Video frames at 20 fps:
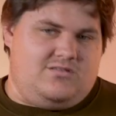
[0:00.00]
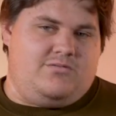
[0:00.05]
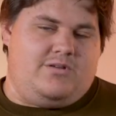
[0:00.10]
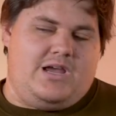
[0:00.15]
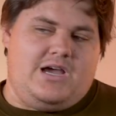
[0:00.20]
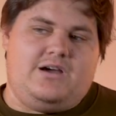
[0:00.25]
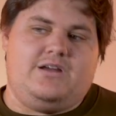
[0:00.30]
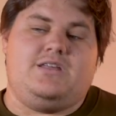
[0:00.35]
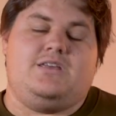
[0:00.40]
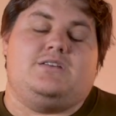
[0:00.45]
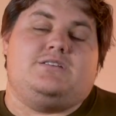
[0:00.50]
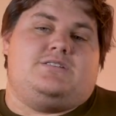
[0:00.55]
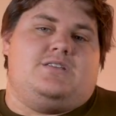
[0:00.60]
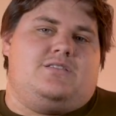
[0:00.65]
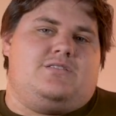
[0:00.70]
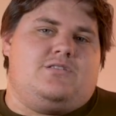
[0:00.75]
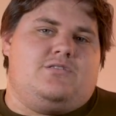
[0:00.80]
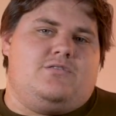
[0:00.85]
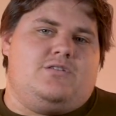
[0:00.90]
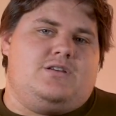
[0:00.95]
The reality is
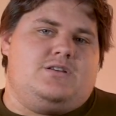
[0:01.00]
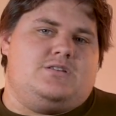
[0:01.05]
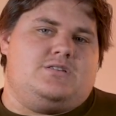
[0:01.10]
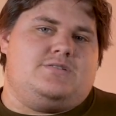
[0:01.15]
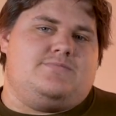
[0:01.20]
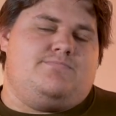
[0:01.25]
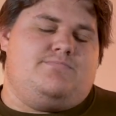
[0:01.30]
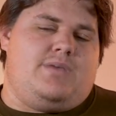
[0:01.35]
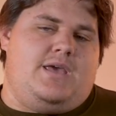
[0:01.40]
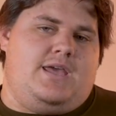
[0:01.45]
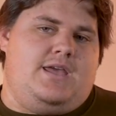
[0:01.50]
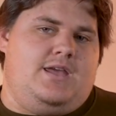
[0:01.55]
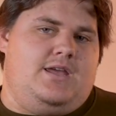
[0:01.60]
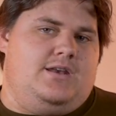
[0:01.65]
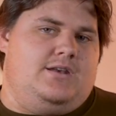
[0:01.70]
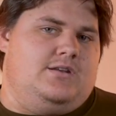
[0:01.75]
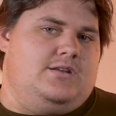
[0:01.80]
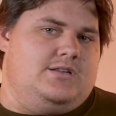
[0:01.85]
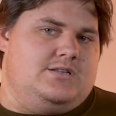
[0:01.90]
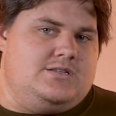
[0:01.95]
that there is
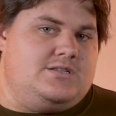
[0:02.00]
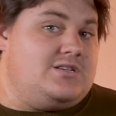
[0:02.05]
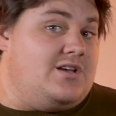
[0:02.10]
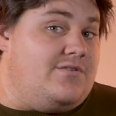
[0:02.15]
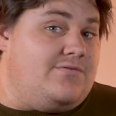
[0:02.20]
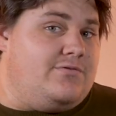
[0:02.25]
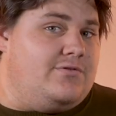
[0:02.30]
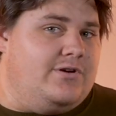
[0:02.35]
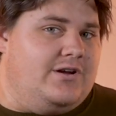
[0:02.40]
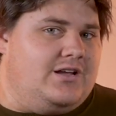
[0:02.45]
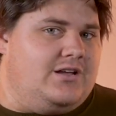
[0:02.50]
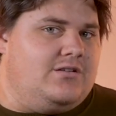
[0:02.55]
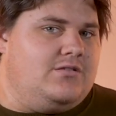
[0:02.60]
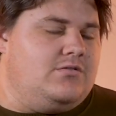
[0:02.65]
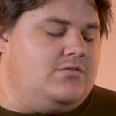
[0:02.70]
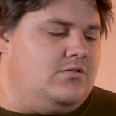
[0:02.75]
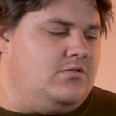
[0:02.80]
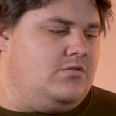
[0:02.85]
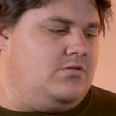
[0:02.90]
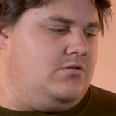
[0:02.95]
pain and suffering.
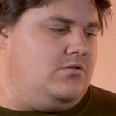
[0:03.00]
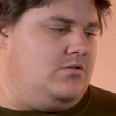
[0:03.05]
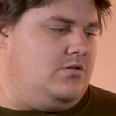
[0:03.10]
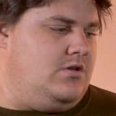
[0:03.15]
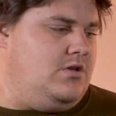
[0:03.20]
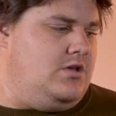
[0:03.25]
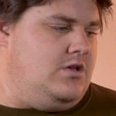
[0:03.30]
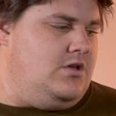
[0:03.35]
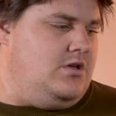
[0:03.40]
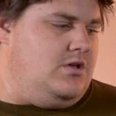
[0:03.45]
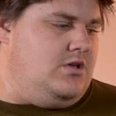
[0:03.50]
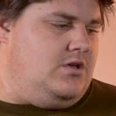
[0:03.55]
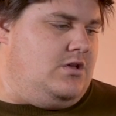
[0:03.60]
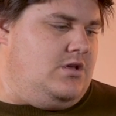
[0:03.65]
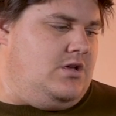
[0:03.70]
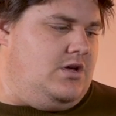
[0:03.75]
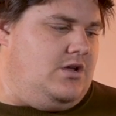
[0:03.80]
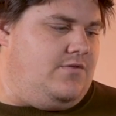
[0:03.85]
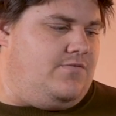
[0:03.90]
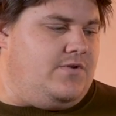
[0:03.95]

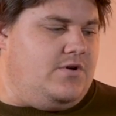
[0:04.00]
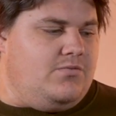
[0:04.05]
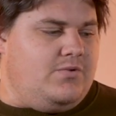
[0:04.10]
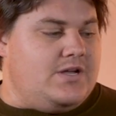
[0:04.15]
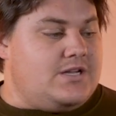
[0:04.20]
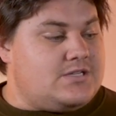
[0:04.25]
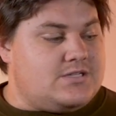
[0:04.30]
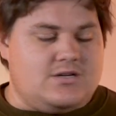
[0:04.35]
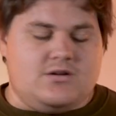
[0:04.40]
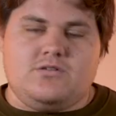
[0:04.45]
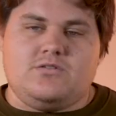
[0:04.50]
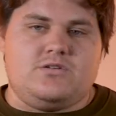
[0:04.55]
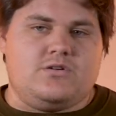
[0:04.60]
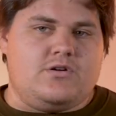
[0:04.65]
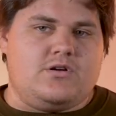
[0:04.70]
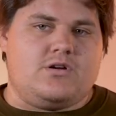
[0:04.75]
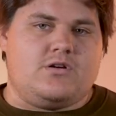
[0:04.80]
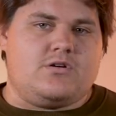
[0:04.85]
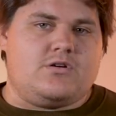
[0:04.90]
And a few weeks ago, during